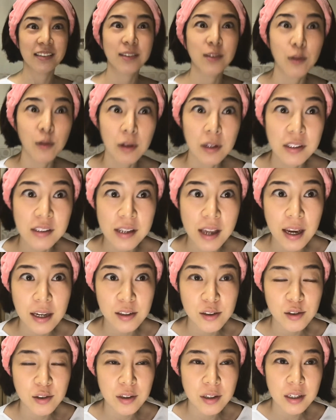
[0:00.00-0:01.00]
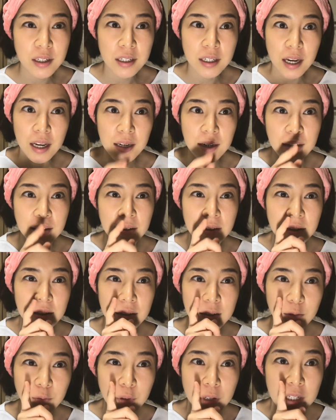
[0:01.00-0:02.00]
So it's actually kind
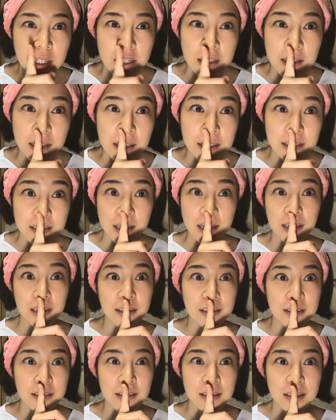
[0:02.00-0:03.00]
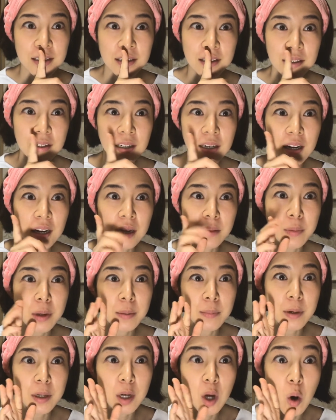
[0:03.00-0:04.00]
of really late night. I'm
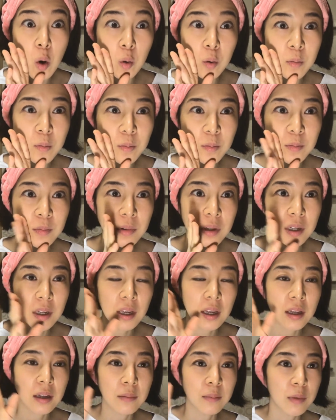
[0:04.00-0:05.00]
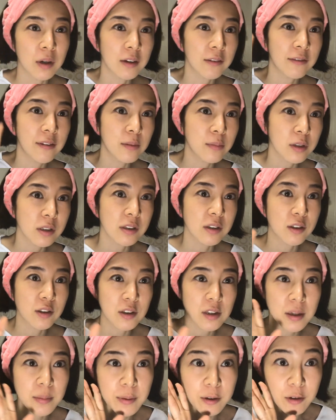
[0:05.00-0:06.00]
in my home and my families are
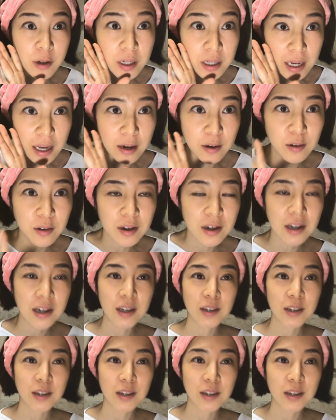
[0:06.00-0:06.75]
sleeping right now.